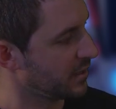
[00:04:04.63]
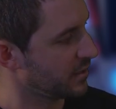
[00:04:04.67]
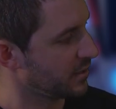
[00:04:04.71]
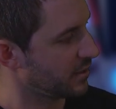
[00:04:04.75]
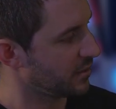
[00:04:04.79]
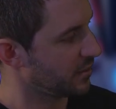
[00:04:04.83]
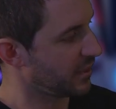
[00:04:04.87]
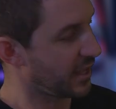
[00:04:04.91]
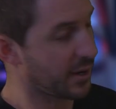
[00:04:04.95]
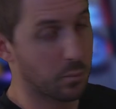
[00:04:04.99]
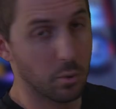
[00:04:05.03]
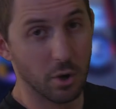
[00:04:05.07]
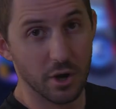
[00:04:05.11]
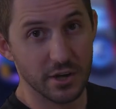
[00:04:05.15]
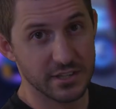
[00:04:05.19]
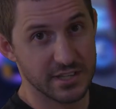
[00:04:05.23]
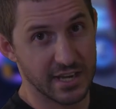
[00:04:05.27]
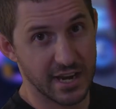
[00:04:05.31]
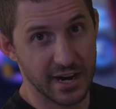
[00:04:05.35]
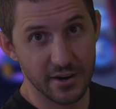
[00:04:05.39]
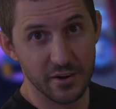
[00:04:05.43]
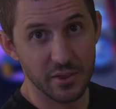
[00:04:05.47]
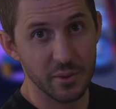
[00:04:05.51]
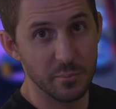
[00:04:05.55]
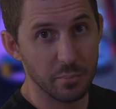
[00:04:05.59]
they worked
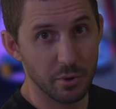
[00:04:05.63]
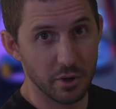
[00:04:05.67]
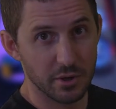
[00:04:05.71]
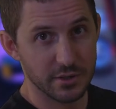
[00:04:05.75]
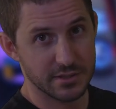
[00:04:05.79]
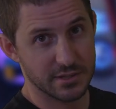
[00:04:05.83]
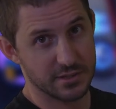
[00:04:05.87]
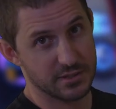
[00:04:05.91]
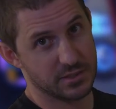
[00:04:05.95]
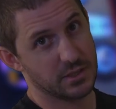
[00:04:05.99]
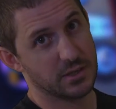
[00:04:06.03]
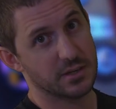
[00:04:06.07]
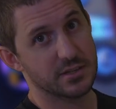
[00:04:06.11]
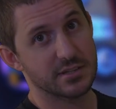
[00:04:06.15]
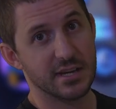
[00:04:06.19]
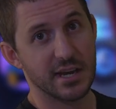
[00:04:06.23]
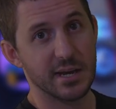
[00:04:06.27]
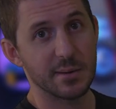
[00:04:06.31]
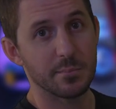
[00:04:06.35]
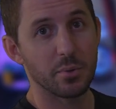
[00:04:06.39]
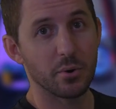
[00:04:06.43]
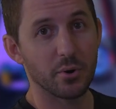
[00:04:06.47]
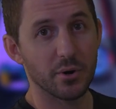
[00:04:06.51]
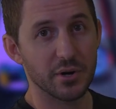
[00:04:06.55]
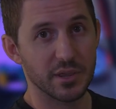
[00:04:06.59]
out of the box as soon as I
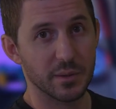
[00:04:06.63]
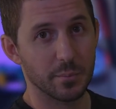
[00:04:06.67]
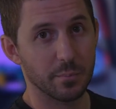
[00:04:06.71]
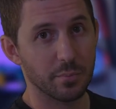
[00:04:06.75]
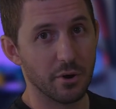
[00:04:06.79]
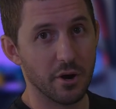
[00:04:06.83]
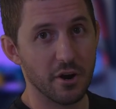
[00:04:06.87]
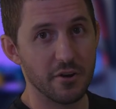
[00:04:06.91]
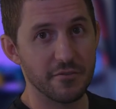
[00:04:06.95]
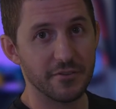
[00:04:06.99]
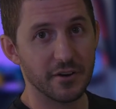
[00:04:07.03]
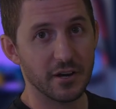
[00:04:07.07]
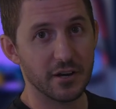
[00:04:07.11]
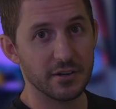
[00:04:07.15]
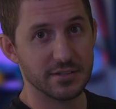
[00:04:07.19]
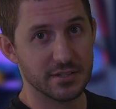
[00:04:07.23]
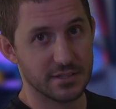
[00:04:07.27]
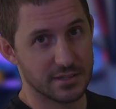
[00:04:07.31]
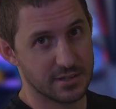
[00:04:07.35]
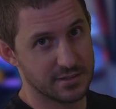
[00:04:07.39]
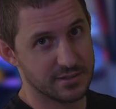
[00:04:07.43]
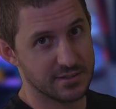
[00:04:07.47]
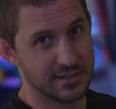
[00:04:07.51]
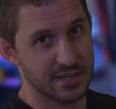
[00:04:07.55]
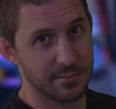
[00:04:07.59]
imported the profiles
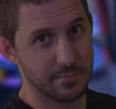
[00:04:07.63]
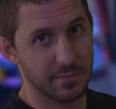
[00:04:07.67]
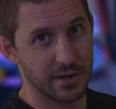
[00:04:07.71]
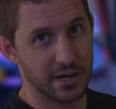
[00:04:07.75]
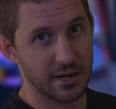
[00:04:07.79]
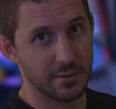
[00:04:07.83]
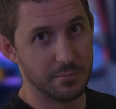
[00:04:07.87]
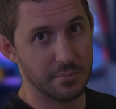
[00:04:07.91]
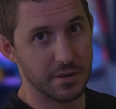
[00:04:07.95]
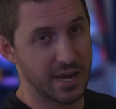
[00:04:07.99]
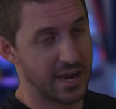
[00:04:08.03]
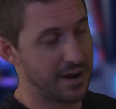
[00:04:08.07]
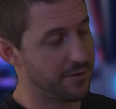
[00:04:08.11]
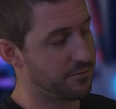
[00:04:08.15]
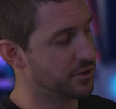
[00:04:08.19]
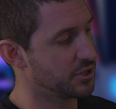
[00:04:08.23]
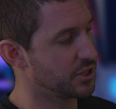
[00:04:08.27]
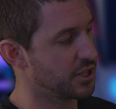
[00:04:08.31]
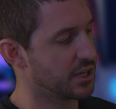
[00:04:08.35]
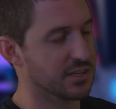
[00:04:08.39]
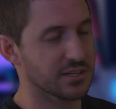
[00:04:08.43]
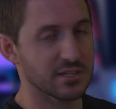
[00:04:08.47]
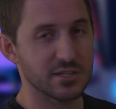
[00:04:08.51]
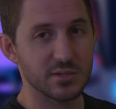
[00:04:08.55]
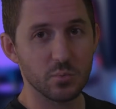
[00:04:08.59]
into Simhub.
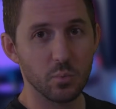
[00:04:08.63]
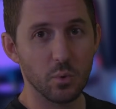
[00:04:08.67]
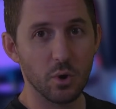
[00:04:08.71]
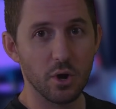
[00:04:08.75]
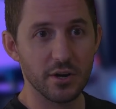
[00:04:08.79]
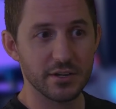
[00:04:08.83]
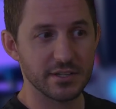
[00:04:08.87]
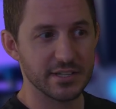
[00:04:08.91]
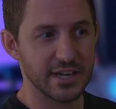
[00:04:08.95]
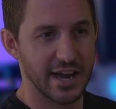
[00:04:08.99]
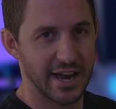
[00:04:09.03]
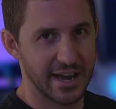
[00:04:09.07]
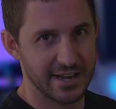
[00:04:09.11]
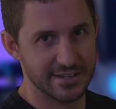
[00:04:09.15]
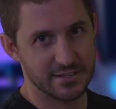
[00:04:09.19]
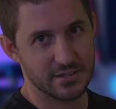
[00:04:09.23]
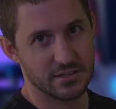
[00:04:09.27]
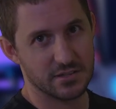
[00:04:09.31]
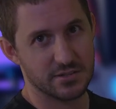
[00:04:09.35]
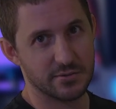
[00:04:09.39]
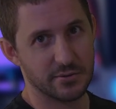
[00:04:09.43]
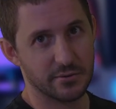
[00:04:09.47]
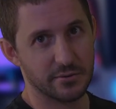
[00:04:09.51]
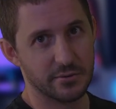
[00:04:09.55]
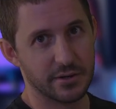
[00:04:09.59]
Everything just worked as it
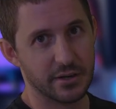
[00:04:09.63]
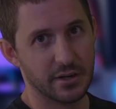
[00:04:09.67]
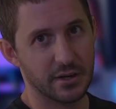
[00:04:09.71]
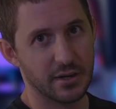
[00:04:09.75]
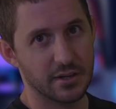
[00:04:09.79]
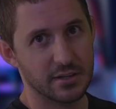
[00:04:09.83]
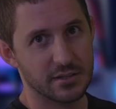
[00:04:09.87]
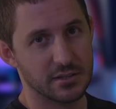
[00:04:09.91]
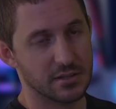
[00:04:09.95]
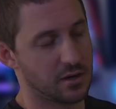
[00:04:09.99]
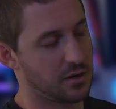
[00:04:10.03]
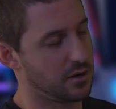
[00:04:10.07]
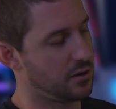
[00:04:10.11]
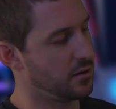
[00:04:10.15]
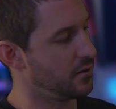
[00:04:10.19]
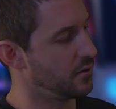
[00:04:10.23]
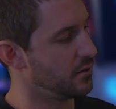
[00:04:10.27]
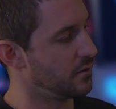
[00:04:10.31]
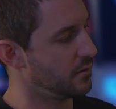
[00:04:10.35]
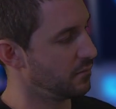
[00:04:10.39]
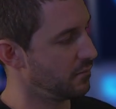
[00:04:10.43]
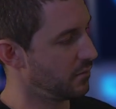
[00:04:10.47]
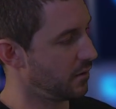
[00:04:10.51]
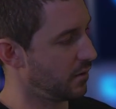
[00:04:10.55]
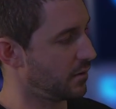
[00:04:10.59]
should. So
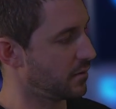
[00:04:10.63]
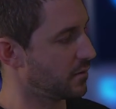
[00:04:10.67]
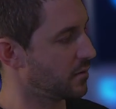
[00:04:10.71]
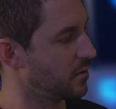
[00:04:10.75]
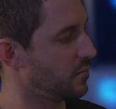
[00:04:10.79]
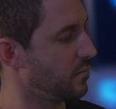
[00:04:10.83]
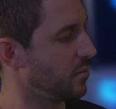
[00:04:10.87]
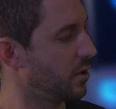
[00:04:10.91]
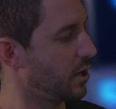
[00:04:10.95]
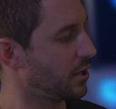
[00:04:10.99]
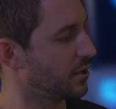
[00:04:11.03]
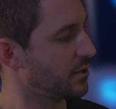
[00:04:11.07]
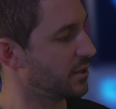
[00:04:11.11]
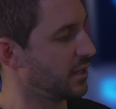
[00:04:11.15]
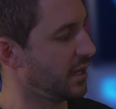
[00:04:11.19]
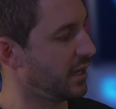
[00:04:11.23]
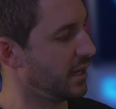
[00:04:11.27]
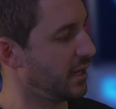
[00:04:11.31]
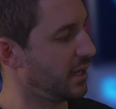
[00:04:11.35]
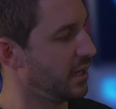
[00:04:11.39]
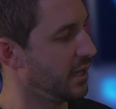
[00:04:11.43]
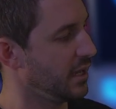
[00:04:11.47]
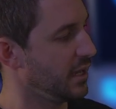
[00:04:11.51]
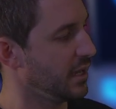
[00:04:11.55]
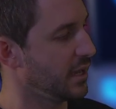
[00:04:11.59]
very good work
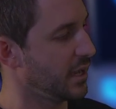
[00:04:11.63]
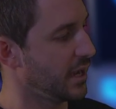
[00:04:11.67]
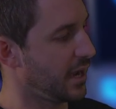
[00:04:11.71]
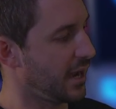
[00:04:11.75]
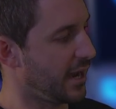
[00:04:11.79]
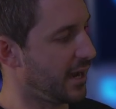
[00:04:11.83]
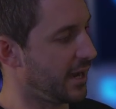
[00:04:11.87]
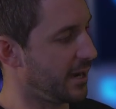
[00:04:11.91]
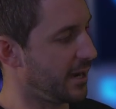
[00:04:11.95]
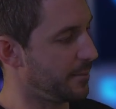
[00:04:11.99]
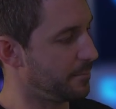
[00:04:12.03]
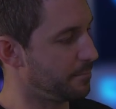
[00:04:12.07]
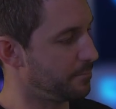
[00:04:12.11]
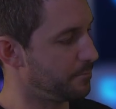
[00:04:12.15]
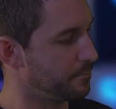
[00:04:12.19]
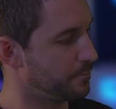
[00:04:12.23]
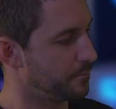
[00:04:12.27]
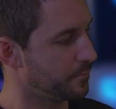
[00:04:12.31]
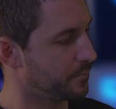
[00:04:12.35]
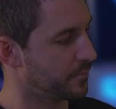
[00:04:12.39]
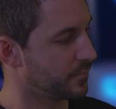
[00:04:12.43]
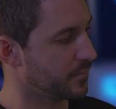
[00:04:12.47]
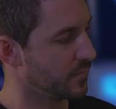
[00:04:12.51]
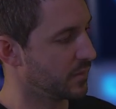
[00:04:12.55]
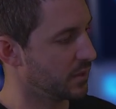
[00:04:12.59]
there.
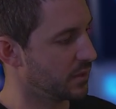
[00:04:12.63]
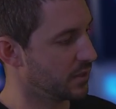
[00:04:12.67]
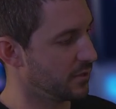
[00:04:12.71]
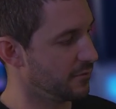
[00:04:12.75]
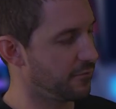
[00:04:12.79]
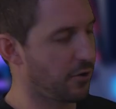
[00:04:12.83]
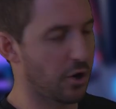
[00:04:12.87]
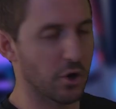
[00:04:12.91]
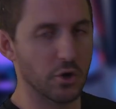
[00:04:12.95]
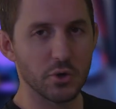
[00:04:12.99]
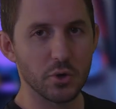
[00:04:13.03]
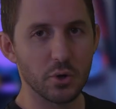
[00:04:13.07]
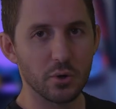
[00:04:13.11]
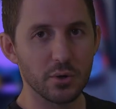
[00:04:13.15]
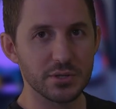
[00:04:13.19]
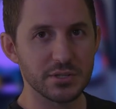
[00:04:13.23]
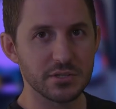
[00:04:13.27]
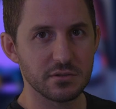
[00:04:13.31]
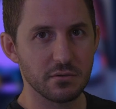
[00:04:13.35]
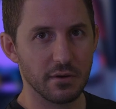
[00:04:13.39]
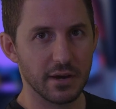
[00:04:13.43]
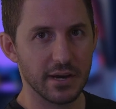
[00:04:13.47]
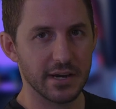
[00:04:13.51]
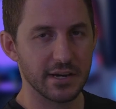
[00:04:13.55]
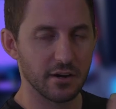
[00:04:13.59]
The Vocor
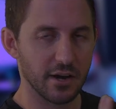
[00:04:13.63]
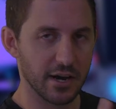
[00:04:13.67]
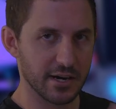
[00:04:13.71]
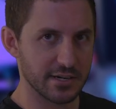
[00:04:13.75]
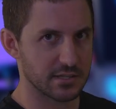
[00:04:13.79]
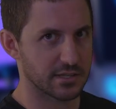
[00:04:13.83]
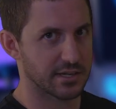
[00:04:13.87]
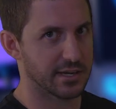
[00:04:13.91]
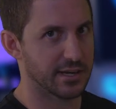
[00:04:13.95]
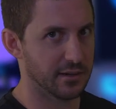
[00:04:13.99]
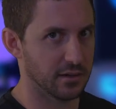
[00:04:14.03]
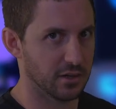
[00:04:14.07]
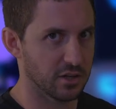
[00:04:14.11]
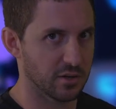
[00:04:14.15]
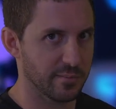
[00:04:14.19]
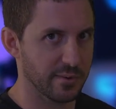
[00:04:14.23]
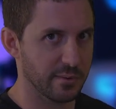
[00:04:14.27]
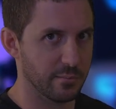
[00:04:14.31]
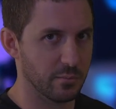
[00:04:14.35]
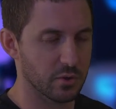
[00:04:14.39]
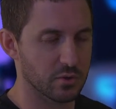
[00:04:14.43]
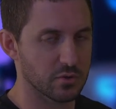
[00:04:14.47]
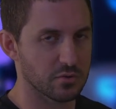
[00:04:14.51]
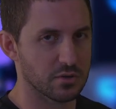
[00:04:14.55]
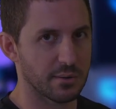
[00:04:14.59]
screen I actually had a little bit
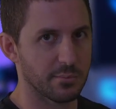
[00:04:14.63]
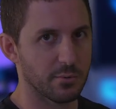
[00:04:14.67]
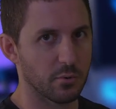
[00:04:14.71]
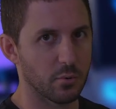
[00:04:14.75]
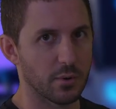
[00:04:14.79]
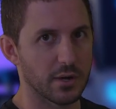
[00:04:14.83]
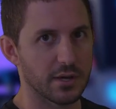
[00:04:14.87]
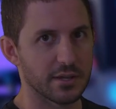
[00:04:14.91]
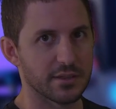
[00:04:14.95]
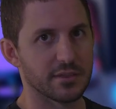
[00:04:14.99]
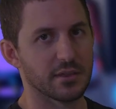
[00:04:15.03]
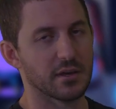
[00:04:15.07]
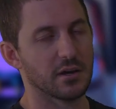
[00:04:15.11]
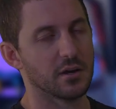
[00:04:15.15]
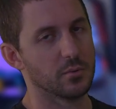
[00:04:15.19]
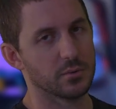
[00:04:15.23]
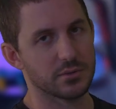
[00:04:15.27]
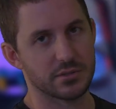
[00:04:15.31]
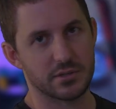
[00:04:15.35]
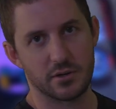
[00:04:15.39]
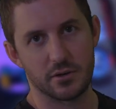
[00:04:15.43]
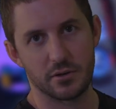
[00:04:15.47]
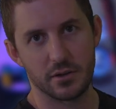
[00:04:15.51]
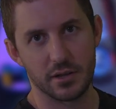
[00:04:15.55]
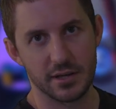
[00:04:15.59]
more trouble with. I was
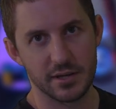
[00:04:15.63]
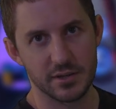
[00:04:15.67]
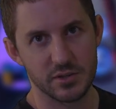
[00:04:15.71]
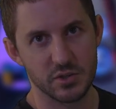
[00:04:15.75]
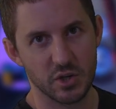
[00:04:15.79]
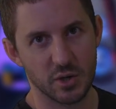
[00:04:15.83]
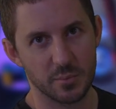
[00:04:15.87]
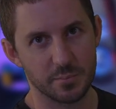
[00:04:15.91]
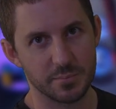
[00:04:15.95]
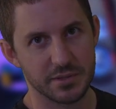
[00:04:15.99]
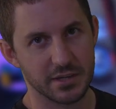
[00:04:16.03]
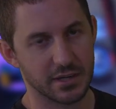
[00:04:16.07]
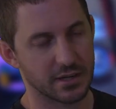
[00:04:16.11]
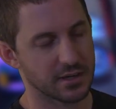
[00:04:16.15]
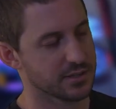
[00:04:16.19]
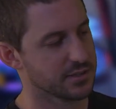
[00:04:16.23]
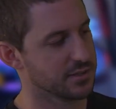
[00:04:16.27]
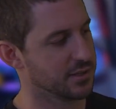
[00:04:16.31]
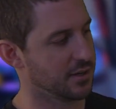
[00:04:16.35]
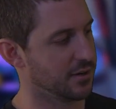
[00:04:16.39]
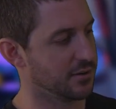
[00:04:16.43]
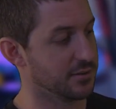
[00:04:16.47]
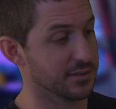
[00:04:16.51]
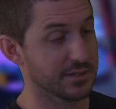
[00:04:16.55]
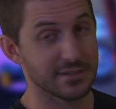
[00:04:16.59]
an early adopter,
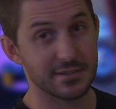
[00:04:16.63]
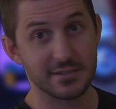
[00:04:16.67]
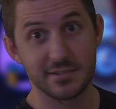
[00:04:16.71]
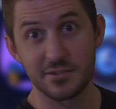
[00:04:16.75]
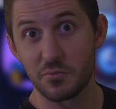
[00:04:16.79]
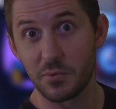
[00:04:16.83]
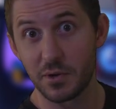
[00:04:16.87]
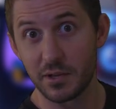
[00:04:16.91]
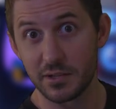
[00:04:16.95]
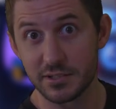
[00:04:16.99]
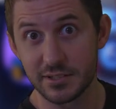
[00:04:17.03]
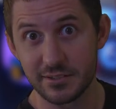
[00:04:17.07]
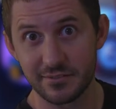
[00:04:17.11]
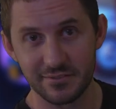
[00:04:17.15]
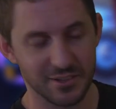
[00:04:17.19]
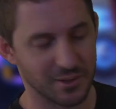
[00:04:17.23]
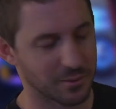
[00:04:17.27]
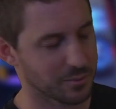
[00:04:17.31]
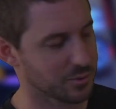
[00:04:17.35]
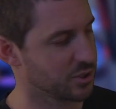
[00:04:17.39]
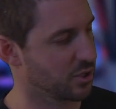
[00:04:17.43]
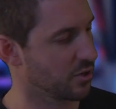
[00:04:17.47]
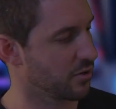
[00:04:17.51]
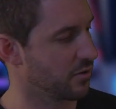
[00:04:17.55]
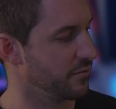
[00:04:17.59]
so this is a relative
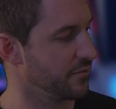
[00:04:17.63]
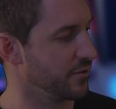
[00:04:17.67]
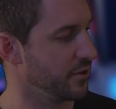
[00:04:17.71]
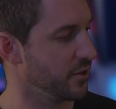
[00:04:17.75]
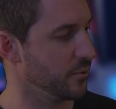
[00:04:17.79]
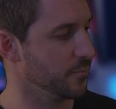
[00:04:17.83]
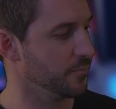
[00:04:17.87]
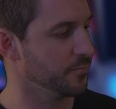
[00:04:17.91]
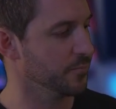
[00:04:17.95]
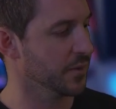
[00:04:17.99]
long-term review.